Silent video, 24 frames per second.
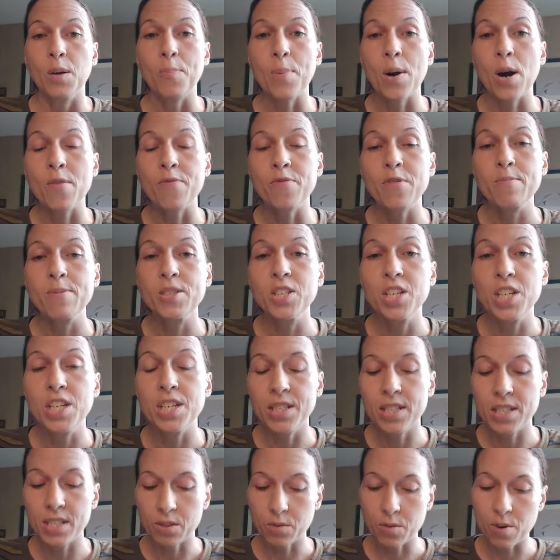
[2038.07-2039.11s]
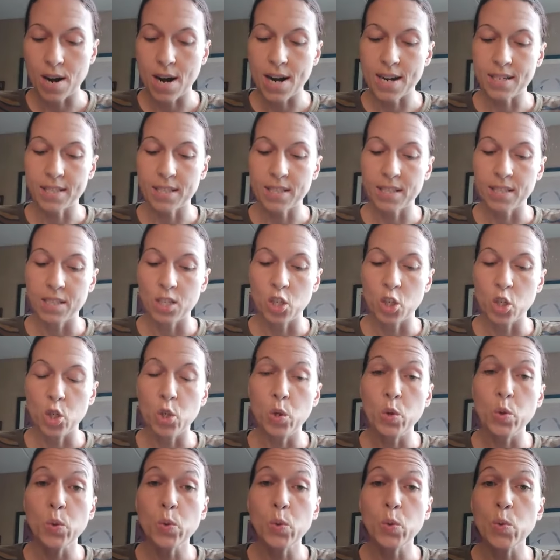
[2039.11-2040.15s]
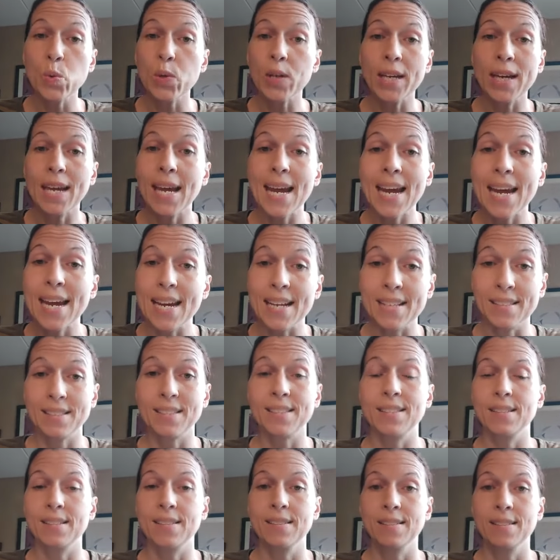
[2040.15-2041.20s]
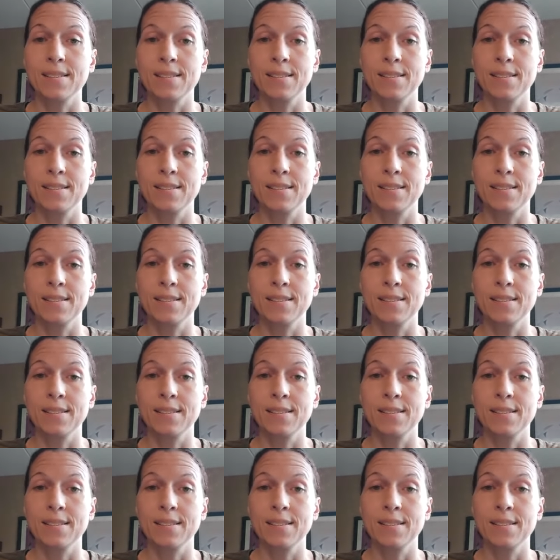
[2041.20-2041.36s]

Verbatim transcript: apart from Jesus Christ, you can't